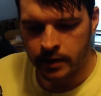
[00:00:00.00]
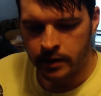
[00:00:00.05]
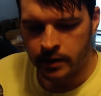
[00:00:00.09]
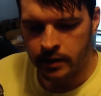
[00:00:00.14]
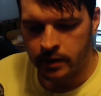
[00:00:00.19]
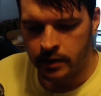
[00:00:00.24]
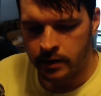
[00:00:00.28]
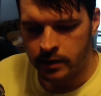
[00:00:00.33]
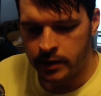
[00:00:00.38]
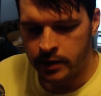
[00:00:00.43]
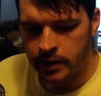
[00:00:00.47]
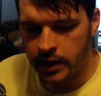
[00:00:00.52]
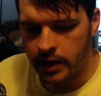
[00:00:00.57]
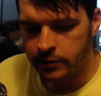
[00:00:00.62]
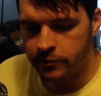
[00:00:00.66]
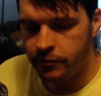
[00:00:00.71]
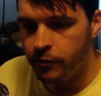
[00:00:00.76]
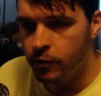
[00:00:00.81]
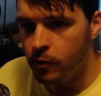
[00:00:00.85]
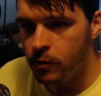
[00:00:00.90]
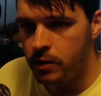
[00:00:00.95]
He had
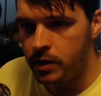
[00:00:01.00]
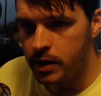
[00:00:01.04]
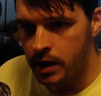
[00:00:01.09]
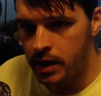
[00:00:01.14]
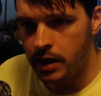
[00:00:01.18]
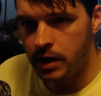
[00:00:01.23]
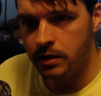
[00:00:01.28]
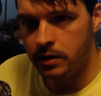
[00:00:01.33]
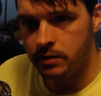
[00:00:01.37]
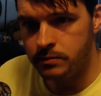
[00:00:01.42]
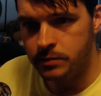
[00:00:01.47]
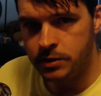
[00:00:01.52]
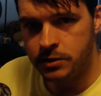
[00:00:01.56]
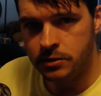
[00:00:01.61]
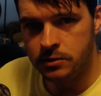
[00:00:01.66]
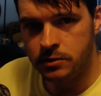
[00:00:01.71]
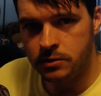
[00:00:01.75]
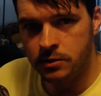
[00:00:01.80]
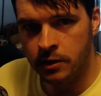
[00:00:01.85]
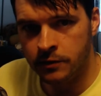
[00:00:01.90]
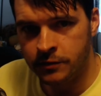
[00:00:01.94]
4 games
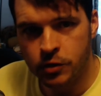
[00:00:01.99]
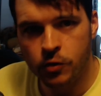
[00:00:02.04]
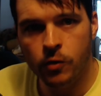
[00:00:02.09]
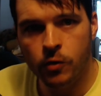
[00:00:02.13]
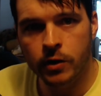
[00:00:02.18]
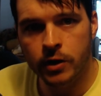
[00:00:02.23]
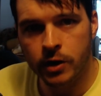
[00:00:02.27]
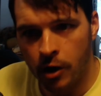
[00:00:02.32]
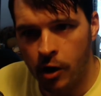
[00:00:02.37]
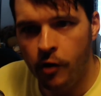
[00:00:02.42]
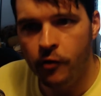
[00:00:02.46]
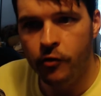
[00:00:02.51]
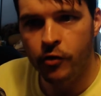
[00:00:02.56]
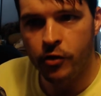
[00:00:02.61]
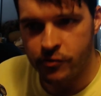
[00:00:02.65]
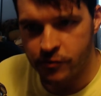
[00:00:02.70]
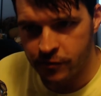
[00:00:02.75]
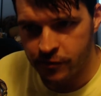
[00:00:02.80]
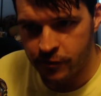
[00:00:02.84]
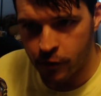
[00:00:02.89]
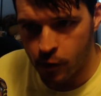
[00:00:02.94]
of scoring over
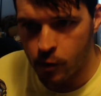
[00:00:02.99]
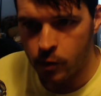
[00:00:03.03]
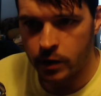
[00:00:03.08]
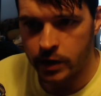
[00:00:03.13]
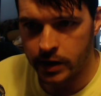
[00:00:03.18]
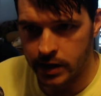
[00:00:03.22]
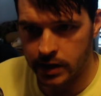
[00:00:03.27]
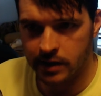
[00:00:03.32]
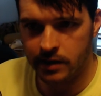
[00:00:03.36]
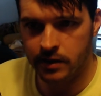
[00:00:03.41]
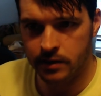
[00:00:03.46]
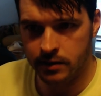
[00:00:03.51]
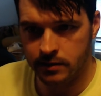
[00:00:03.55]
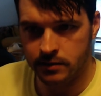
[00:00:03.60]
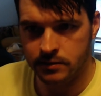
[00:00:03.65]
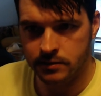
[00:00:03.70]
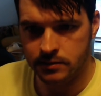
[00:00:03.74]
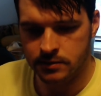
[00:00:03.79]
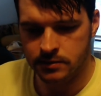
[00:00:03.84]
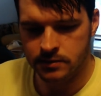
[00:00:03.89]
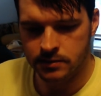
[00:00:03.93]
40.
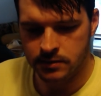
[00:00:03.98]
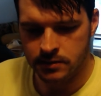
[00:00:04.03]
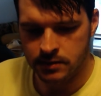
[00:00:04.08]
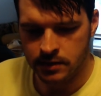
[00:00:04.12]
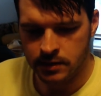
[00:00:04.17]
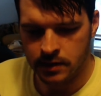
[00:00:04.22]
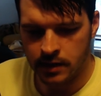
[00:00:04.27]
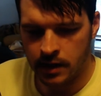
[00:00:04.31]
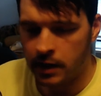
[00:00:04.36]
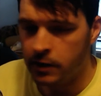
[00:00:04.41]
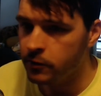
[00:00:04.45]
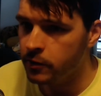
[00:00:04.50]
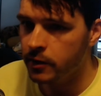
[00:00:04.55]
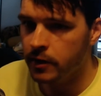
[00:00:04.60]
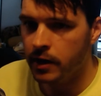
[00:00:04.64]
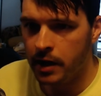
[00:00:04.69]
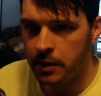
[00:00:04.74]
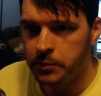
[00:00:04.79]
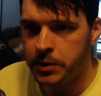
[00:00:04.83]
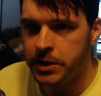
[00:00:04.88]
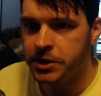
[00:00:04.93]
I don't care
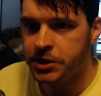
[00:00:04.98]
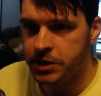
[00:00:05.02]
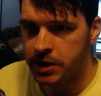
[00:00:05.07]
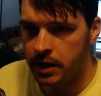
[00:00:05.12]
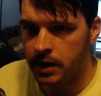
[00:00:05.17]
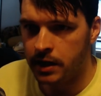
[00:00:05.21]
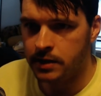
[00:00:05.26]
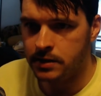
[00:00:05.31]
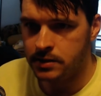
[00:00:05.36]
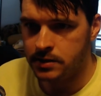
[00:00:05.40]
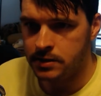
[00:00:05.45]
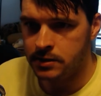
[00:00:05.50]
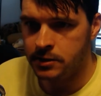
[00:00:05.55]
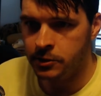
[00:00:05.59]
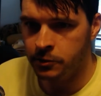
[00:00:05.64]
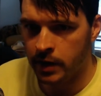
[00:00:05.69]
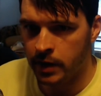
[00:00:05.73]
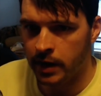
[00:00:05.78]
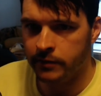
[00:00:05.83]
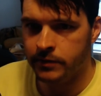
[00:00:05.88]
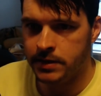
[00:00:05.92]
how many shots you
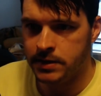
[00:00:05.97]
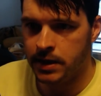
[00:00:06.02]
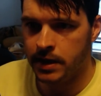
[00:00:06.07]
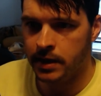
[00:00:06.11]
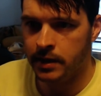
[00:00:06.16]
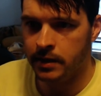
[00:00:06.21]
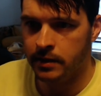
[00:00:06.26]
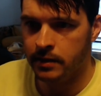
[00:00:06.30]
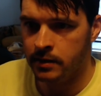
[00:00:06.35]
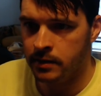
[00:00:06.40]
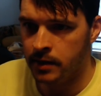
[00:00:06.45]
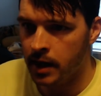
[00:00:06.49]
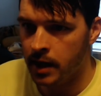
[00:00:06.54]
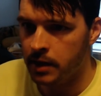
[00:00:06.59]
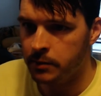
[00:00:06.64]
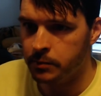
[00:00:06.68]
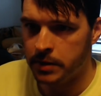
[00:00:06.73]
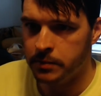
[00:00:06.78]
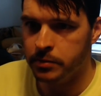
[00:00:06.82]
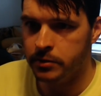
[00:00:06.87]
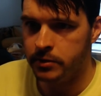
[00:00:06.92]
have to take. A lot of
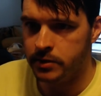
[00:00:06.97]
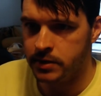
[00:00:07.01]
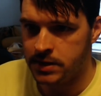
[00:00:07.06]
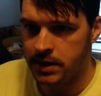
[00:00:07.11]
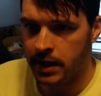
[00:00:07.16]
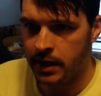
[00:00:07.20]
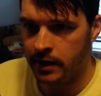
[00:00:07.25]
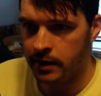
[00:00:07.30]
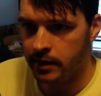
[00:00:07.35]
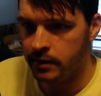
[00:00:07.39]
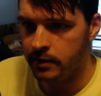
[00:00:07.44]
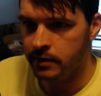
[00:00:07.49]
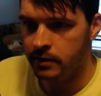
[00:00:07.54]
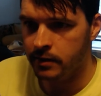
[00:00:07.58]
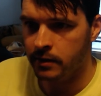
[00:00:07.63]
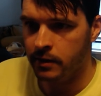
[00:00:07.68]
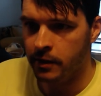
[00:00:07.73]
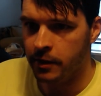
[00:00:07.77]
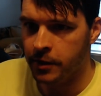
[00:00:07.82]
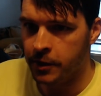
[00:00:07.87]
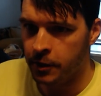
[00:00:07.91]
people can take
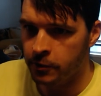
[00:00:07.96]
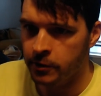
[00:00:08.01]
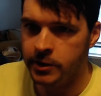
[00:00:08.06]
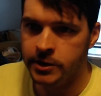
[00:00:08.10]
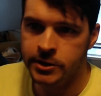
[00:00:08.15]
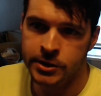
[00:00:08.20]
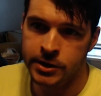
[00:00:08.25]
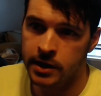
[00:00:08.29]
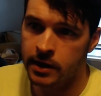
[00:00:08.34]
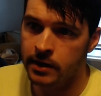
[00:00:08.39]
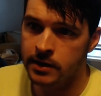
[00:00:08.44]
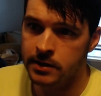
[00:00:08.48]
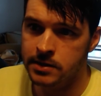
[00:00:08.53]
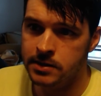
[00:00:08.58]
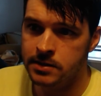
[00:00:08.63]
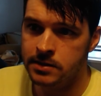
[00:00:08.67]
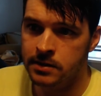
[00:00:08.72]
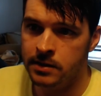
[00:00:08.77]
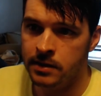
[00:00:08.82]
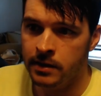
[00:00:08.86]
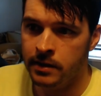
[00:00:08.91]
30 shots
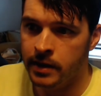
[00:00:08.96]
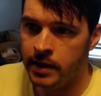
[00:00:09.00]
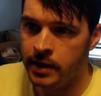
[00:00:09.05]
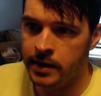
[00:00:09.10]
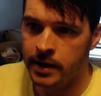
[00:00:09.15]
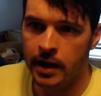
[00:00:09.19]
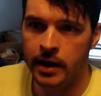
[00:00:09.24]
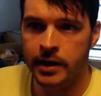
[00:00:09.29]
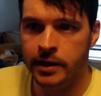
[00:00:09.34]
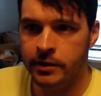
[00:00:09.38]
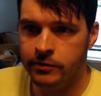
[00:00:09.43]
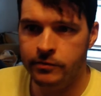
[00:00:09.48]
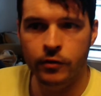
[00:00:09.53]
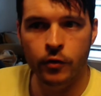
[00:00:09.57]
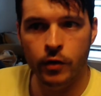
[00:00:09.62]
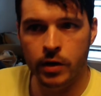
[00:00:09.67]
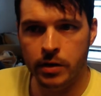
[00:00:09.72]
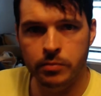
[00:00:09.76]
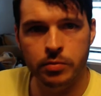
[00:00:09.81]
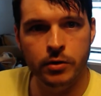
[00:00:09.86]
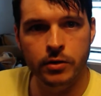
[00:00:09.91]
and not get
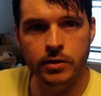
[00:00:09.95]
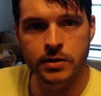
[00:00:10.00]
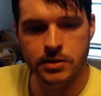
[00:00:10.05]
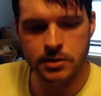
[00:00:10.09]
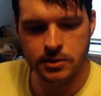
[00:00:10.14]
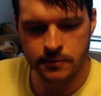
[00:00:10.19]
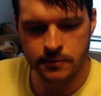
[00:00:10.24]
40 points.